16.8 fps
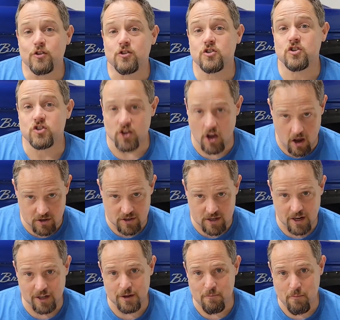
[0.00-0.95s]
sauce
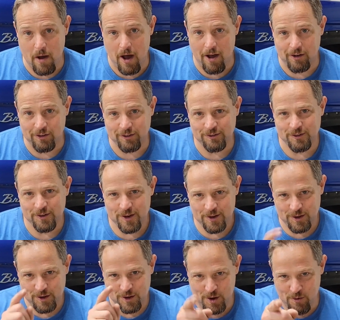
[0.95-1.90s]
ain't the boss.
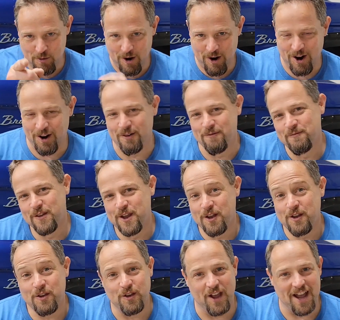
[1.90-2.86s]
You are.
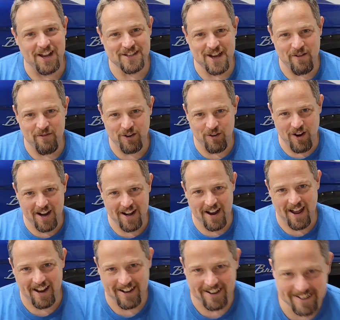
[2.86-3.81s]
You guys have a great
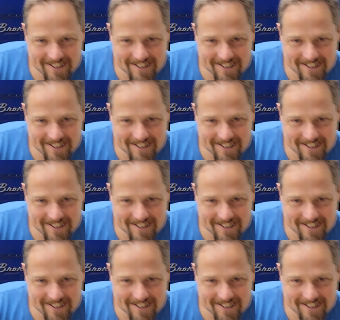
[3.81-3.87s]
night.